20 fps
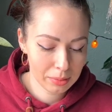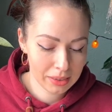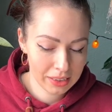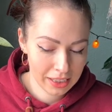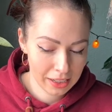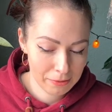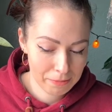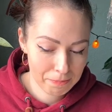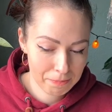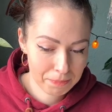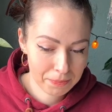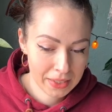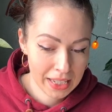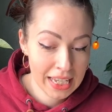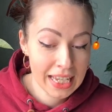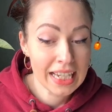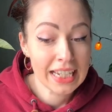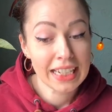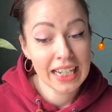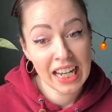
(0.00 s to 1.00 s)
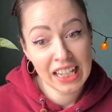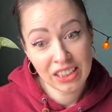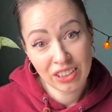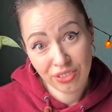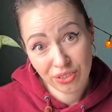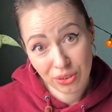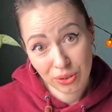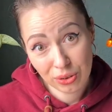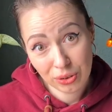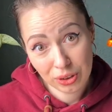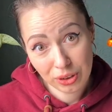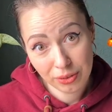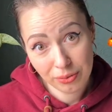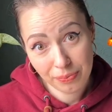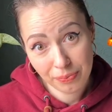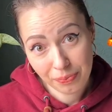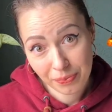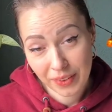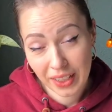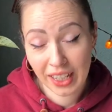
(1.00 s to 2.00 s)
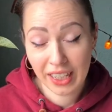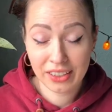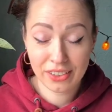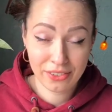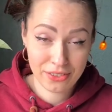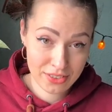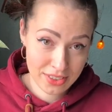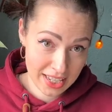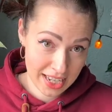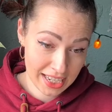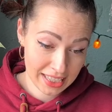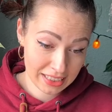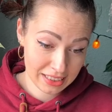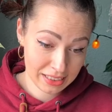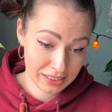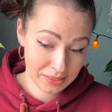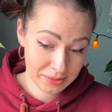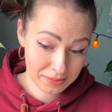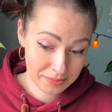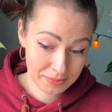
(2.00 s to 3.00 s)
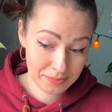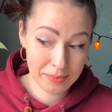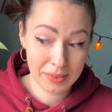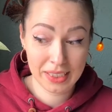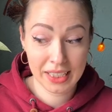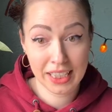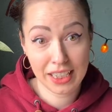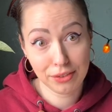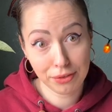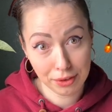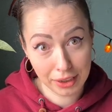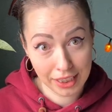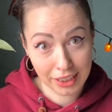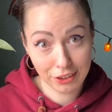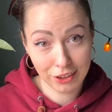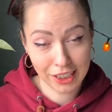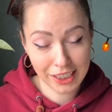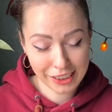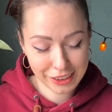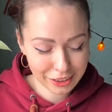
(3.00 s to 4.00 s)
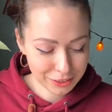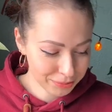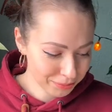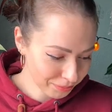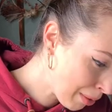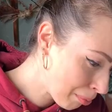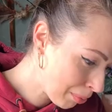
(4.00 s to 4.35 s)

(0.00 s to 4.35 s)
But yeah, kind of cool, kind of sad, but here we are, right?